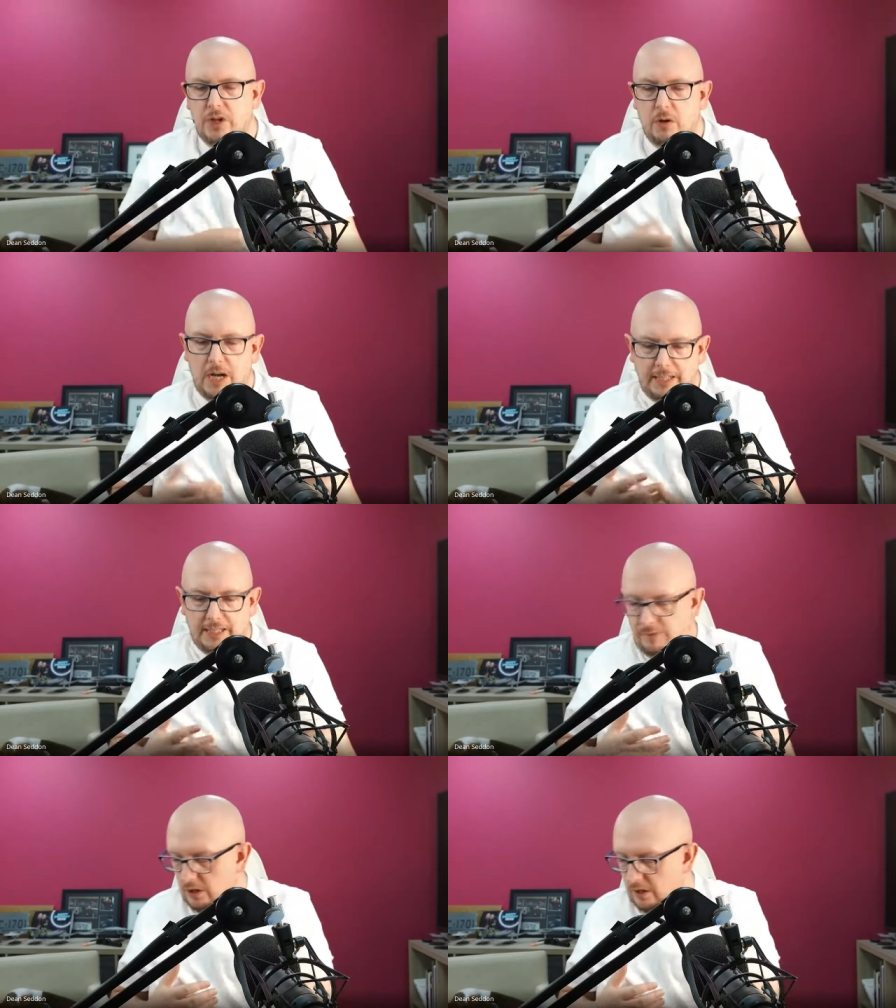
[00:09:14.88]
I'll
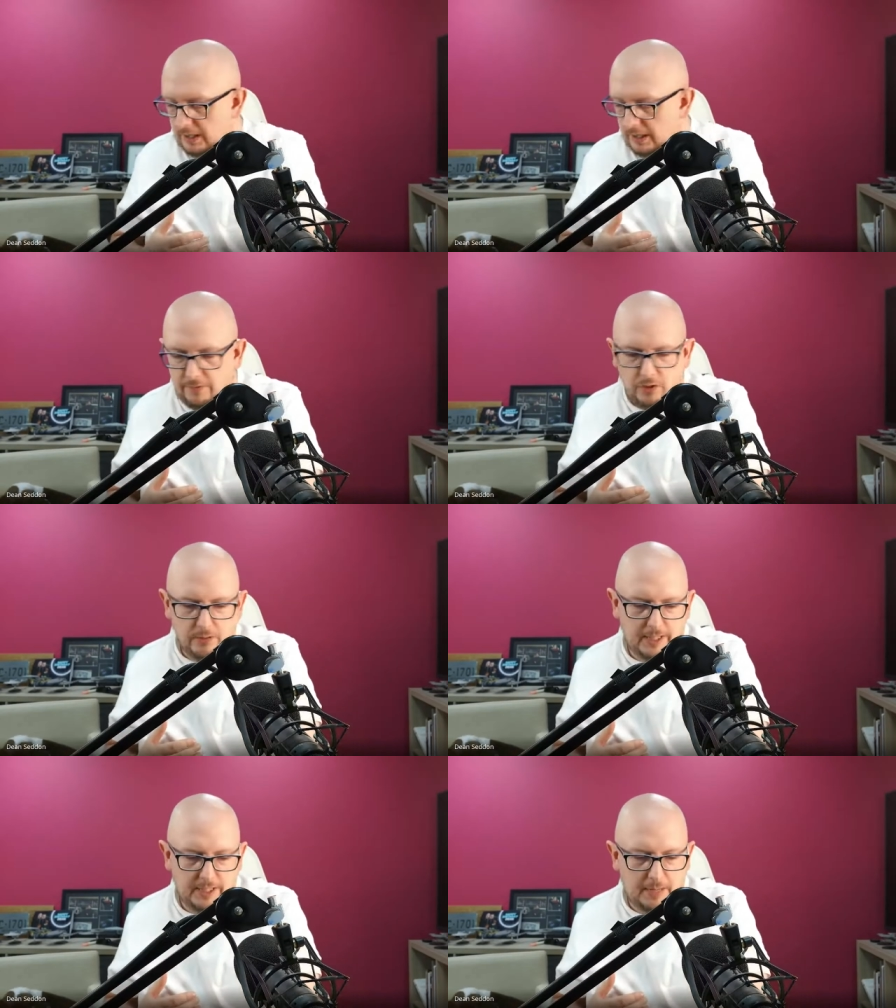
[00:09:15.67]
give you, I'll give you an
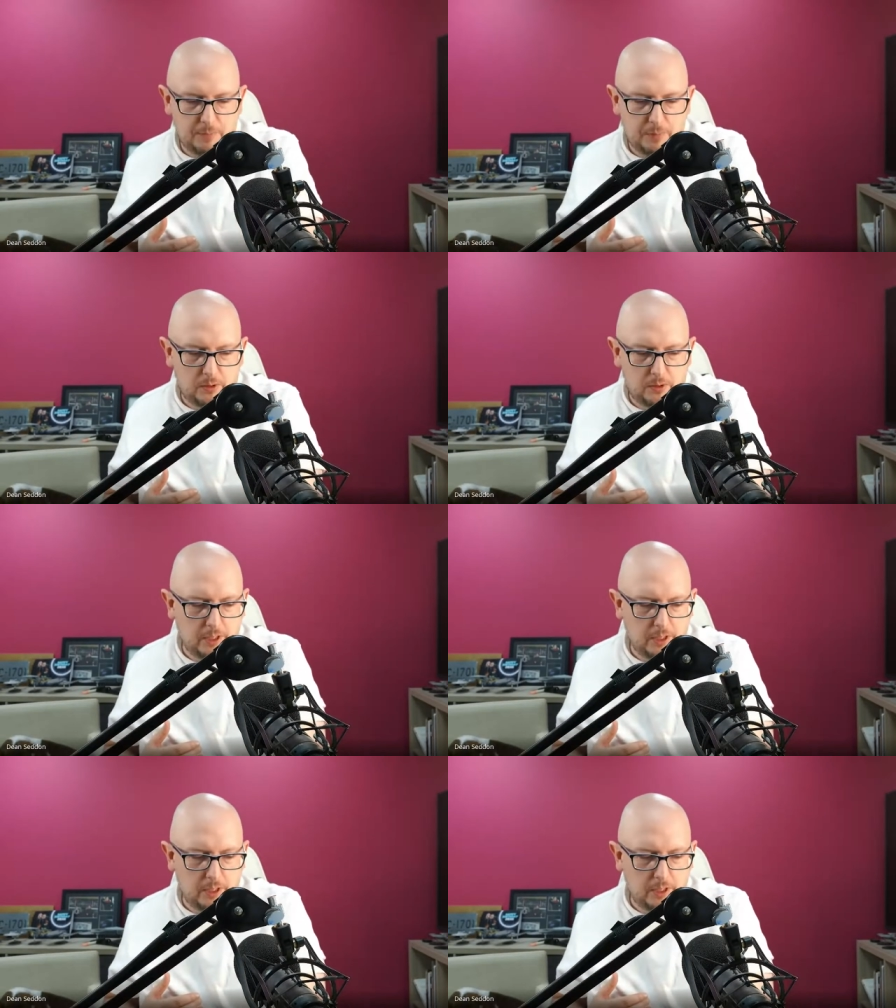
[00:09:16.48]
example.